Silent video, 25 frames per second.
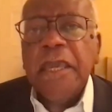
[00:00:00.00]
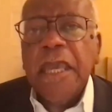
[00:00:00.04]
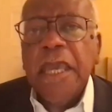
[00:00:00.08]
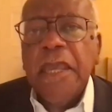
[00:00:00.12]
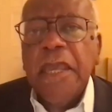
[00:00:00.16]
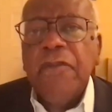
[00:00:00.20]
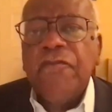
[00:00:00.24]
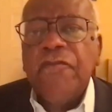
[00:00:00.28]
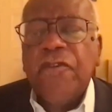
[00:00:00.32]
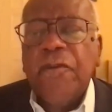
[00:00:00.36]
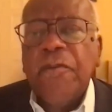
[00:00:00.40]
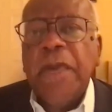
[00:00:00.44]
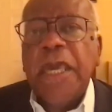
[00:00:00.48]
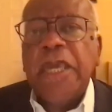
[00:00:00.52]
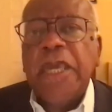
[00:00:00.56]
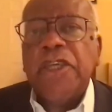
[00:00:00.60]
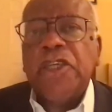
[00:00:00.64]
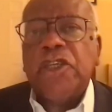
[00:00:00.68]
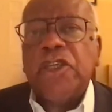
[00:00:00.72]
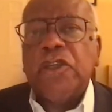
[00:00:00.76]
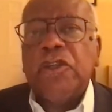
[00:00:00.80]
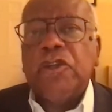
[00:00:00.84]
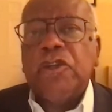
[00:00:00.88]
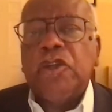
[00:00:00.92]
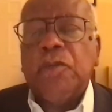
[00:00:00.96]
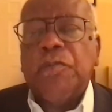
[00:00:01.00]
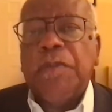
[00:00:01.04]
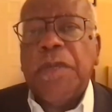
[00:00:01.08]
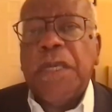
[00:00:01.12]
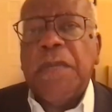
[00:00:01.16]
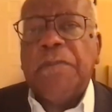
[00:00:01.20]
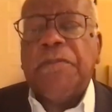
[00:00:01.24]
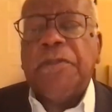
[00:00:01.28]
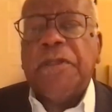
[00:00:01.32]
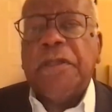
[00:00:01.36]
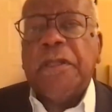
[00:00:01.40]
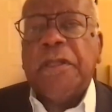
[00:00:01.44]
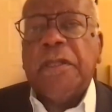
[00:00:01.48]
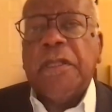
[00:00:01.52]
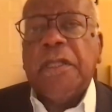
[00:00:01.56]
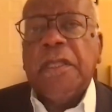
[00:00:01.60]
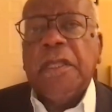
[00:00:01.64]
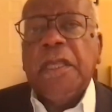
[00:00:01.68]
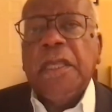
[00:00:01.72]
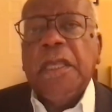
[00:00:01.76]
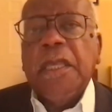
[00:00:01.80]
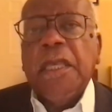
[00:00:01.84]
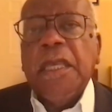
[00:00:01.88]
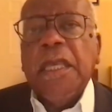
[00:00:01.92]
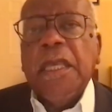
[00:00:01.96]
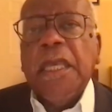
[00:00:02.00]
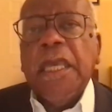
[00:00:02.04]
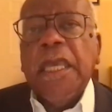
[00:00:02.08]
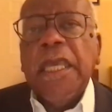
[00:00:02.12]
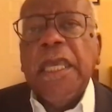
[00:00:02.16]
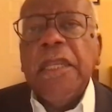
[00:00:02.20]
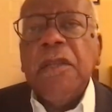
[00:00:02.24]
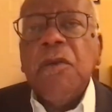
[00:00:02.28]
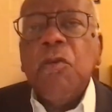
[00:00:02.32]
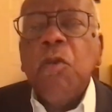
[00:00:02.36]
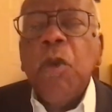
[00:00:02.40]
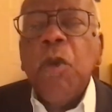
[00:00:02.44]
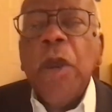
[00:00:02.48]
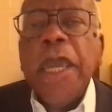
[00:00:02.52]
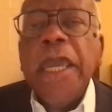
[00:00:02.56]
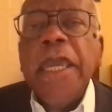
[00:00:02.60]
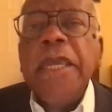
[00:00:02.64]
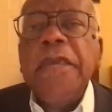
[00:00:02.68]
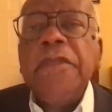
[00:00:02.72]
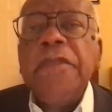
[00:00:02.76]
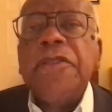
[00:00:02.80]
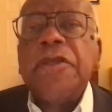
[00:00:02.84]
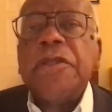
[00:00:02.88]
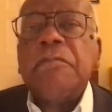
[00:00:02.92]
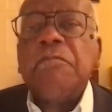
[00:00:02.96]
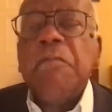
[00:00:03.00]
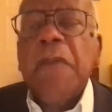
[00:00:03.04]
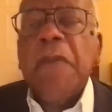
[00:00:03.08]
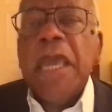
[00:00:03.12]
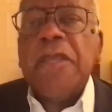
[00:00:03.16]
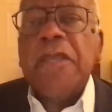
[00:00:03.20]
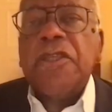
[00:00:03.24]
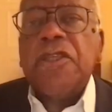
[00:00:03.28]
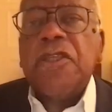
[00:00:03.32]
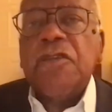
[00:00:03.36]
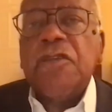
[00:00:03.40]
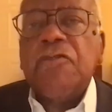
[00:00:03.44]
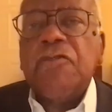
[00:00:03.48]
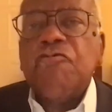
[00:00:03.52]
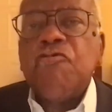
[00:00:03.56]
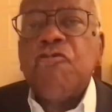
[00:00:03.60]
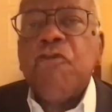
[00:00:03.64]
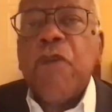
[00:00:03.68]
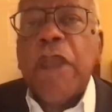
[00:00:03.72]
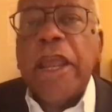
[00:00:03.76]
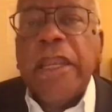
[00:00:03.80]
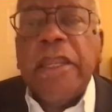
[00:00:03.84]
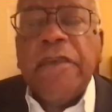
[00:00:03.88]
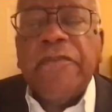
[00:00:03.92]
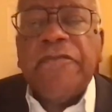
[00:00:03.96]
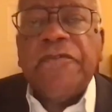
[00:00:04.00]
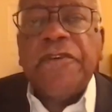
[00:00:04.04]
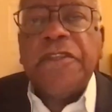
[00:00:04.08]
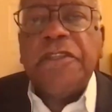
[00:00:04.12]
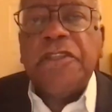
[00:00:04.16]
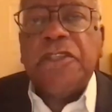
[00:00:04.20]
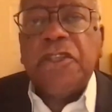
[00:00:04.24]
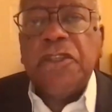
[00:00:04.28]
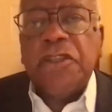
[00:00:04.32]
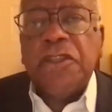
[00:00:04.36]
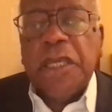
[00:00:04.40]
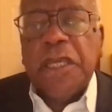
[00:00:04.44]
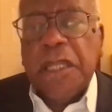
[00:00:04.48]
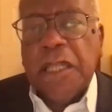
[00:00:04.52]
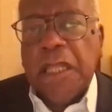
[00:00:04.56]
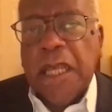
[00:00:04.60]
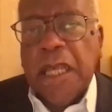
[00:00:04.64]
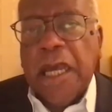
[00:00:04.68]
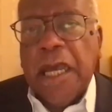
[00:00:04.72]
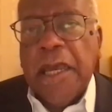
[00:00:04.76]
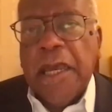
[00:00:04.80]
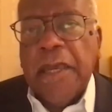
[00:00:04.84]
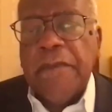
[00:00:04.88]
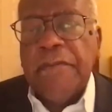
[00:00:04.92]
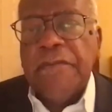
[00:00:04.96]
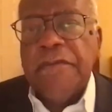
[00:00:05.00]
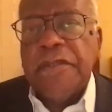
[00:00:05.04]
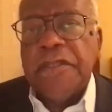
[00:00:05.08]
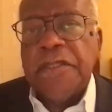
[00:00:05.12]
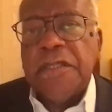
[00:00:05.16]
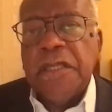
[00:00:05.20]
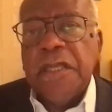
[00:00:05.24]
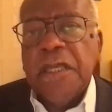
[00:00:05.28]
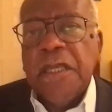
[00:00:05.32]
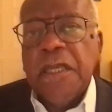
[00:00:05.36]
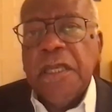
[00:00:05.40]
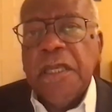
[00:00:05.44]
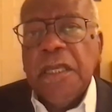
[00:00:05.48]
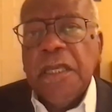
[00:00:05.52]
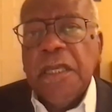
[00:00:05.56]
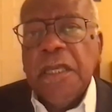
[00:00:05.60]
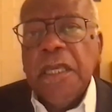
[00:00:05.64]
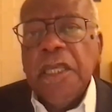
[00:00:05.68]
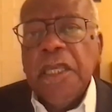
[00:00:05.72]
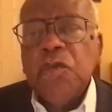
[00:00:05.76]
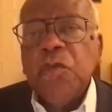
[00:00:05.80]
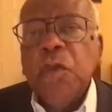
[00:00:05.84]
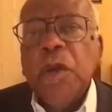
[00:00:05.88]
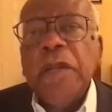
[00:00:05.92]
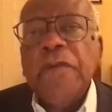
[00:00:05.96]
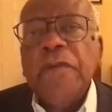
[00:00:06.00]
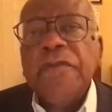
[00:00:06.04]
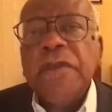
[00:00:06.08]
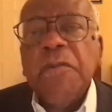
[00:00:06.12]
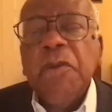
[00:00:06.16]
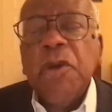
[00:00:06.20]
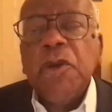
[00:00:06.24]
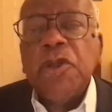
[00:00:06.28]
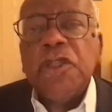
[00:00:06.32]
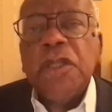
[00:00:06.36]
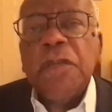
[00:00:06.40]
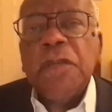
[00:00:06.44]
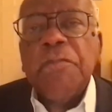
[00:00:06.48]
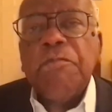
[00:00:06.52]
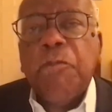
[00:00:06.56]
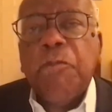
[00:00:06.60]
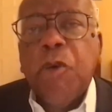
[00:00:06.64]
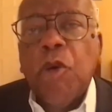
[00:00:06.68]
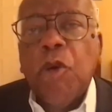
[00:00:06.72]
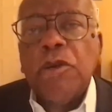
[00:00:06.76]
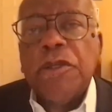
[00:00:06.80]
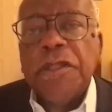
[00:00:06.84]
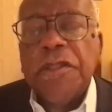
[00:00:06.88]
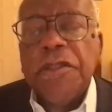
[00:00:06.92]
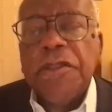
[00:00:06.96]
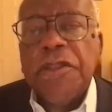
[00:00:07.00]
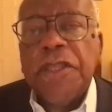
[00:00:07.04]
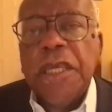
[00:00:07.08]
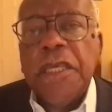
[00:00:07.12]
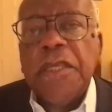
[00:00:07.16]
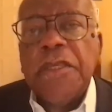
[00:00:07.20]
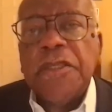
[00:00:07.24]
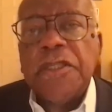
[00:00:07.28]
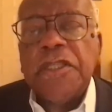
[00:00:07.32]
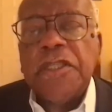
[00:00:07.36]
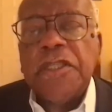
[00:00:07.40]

information to people in a way that makes it relevant to their lives is one of the most important things